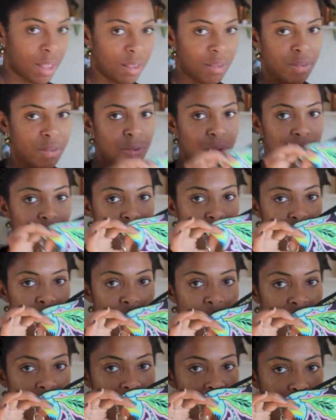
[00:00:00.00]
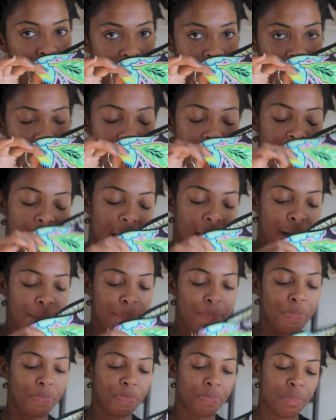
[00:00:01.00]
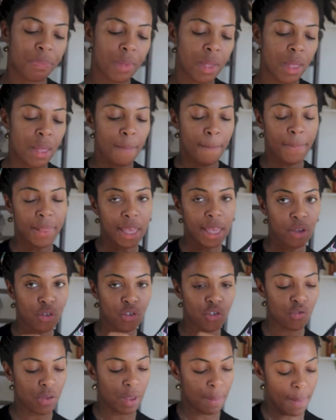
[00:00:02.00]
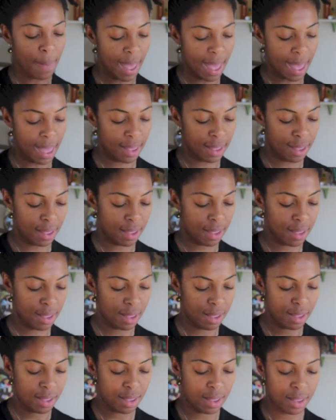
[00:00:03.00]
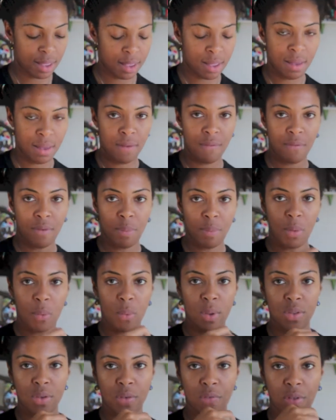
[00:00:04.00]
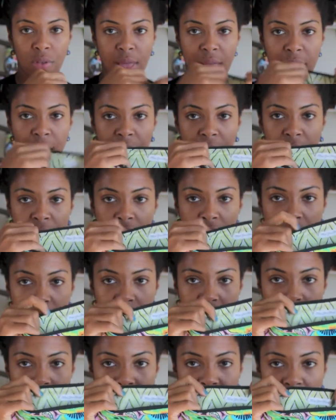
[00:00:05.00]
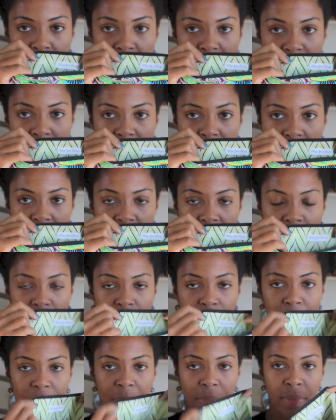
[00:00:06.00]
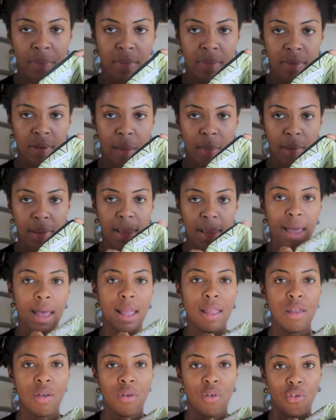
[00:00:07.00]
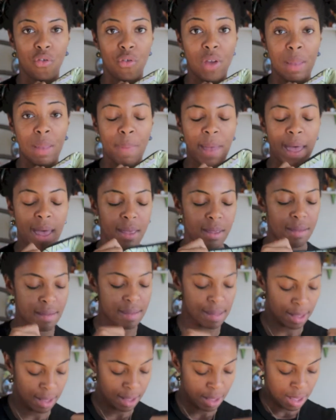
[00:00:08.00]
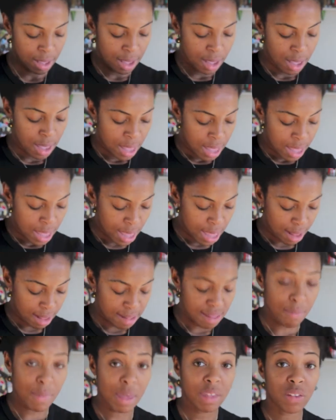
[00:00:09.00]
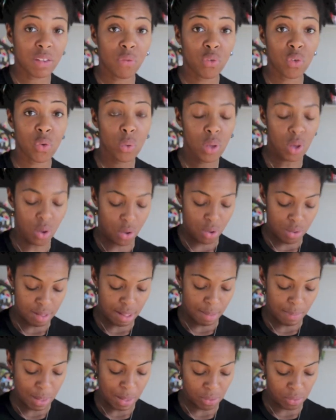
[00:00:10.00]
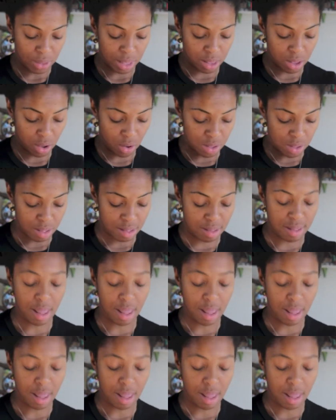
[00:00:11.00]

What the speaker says: stored in my Bling Your String bag from the wonderful Erin. I don't know if you can see that in there. Double lined, great bags. It is a mix of 2 yarns. I'm holding yarns